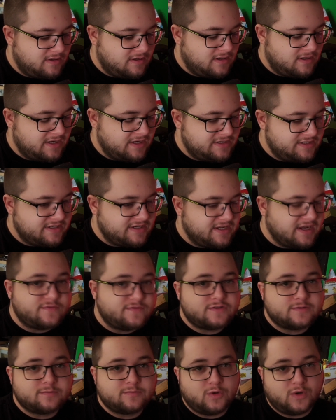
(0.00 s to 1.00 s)
I did have
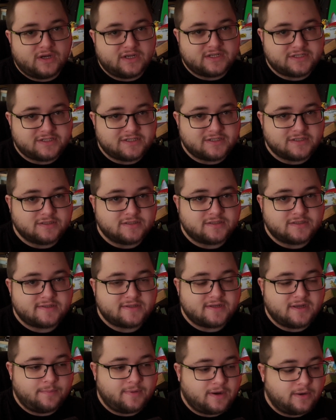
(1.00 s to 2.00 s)
some questions
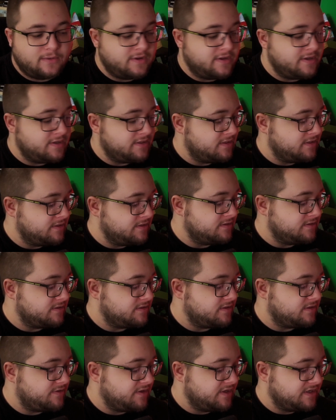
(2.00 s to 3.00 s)
about it and
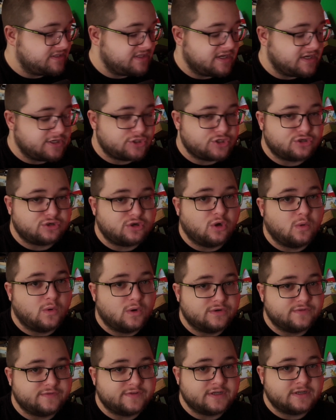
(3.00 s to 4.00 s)
things that I should go
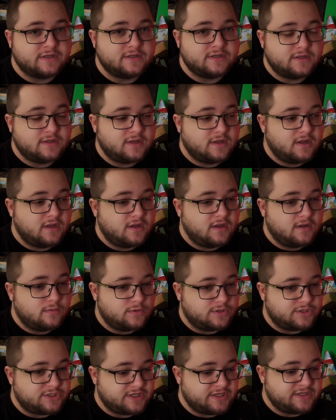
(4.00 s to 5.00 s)
over,
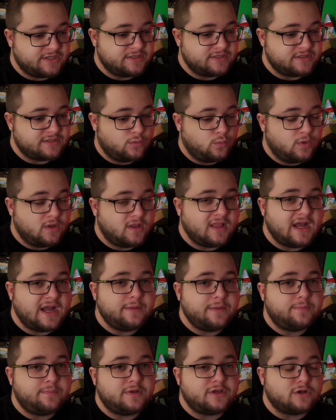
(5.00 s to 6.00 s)
which is, will I
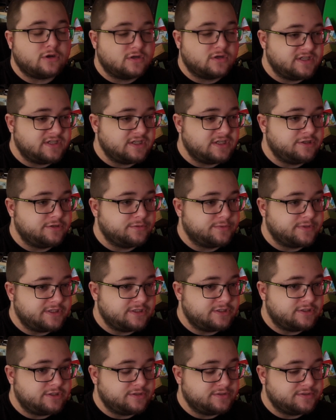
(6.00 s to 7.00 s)
be continuing
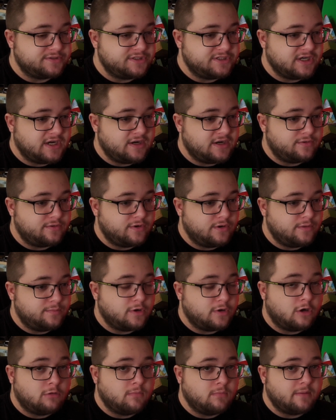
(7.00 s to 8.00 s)
to use gyro but
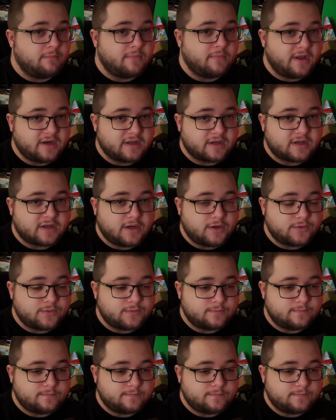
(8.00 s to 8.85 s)
on my main account?